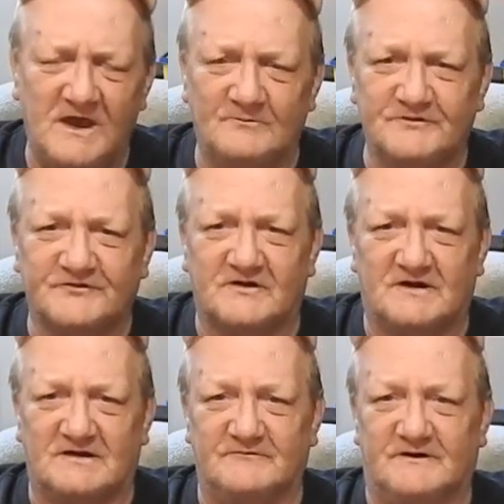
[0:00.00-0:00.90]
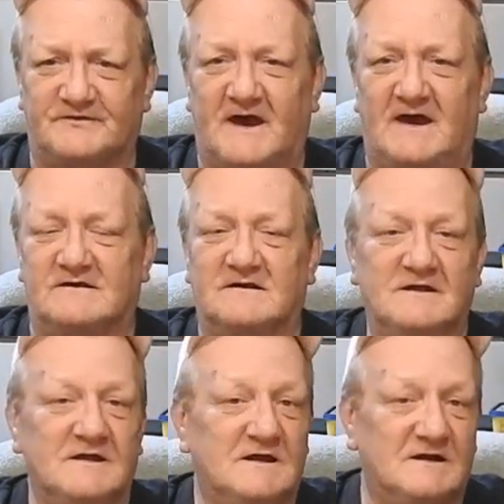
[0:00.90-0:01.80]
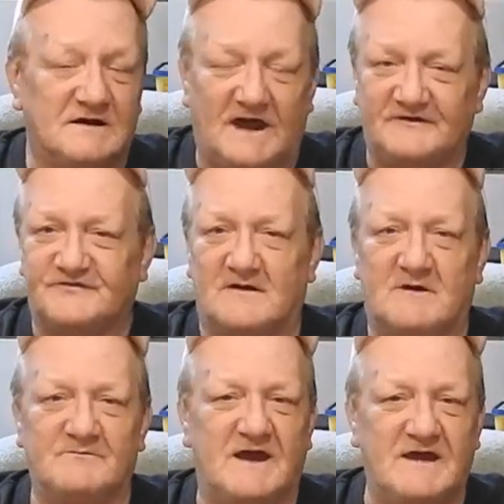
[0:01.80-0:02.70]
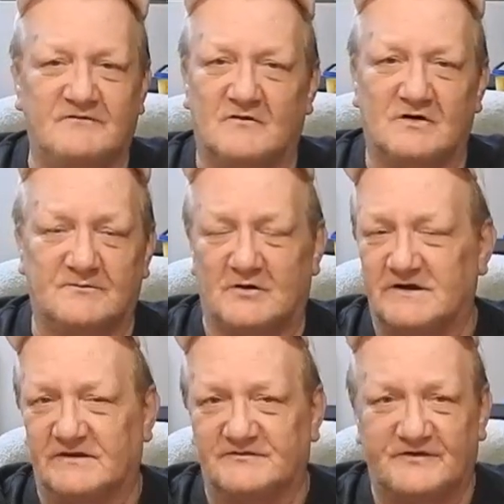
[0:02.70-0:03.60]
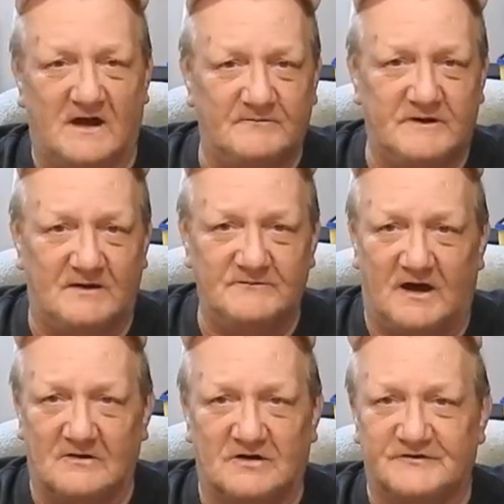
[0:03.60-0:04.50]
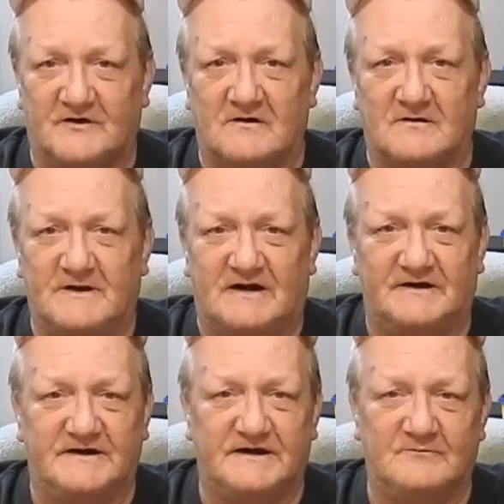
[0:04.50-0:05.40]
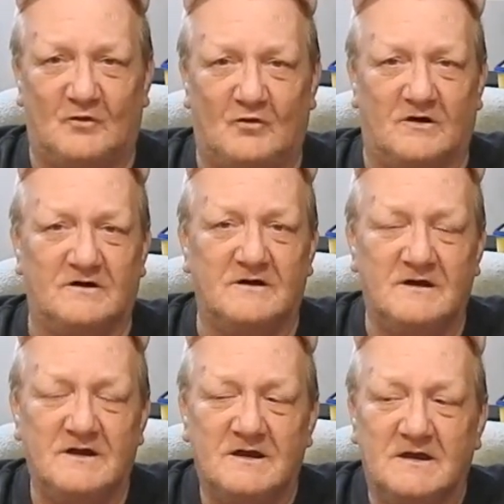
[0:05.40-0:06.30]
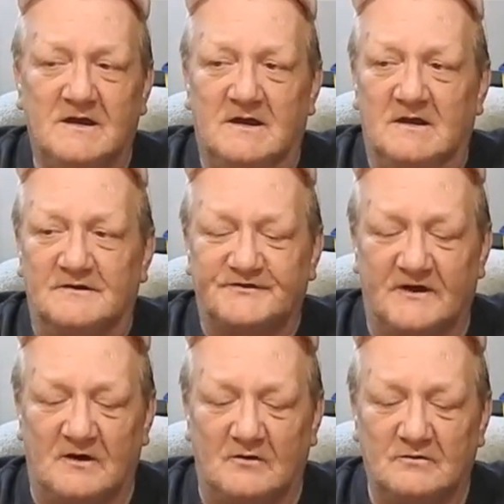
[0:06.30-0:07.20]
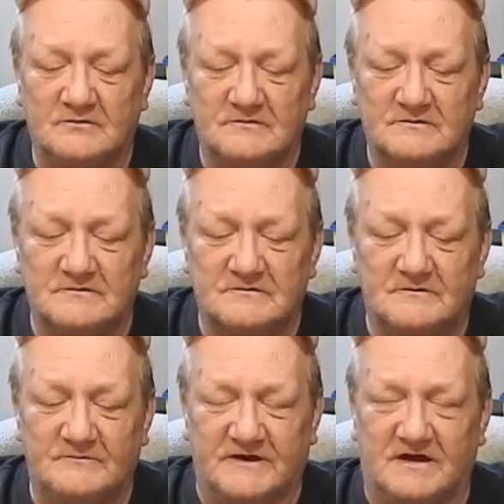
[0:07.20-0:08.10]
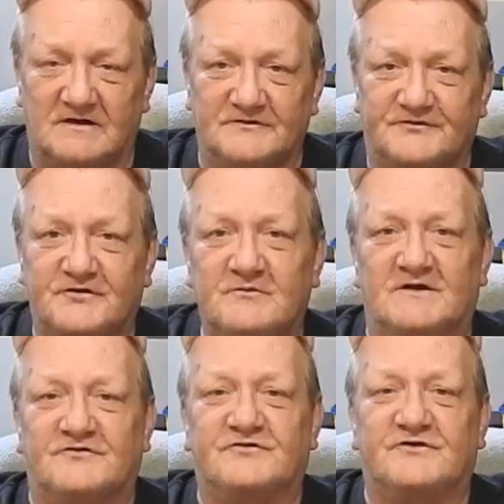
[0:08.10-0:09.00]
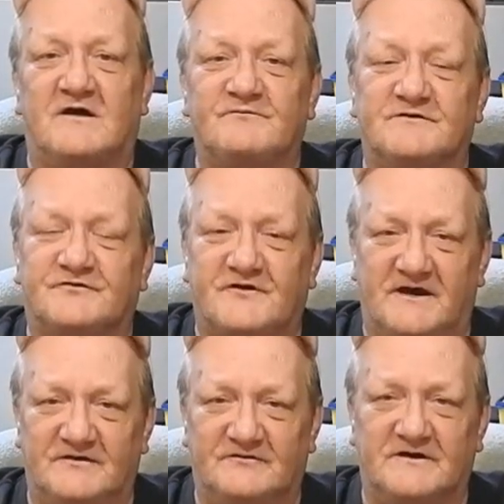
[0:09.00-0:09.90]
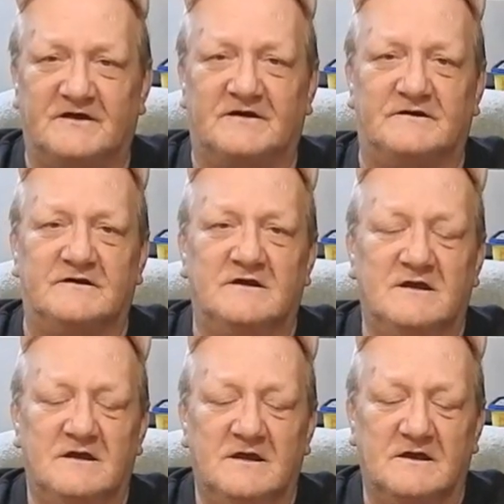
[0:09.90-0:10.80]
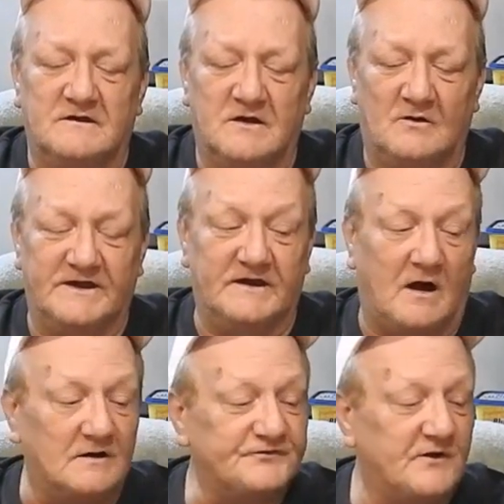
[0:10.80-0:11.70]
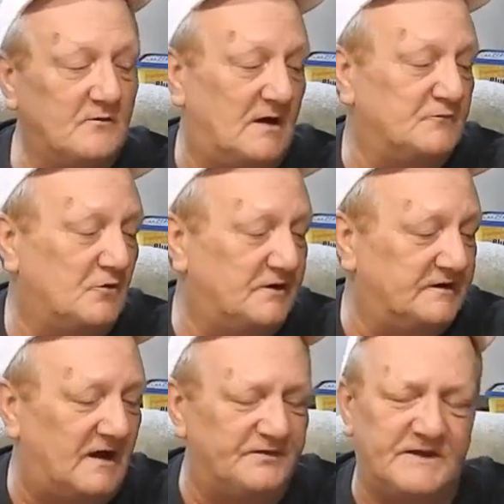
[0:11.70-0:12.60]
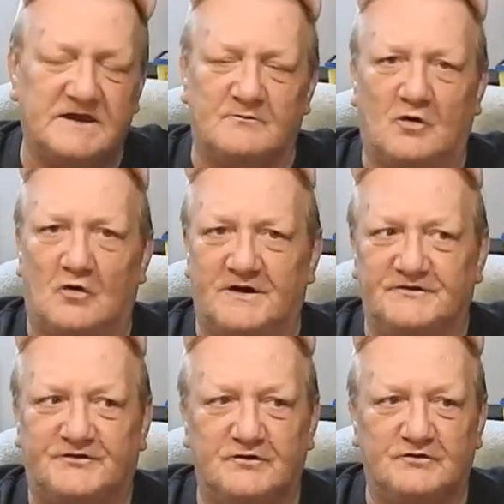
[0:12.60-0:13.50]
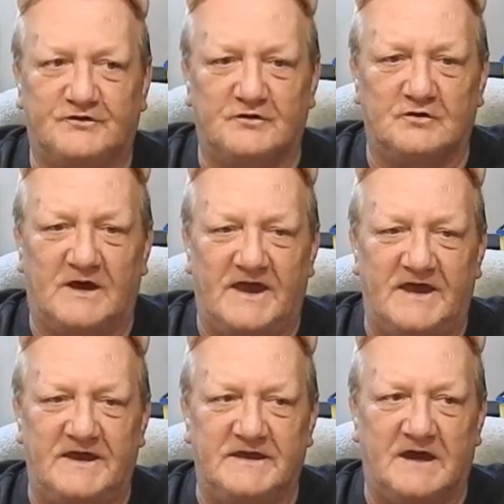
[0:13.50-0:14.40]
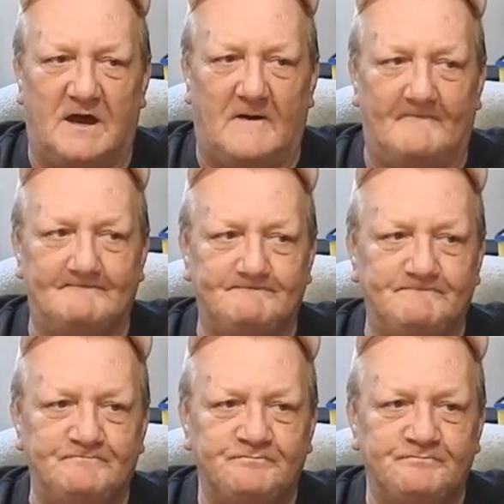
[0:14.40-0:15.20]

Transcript: I'm just going to leave it at that. Last time I'm ever going to bring this up. I'm not going to talk about it anymore. So, because too much stuff is changing and going. And also, I'm going, I think I'm going to do a, um,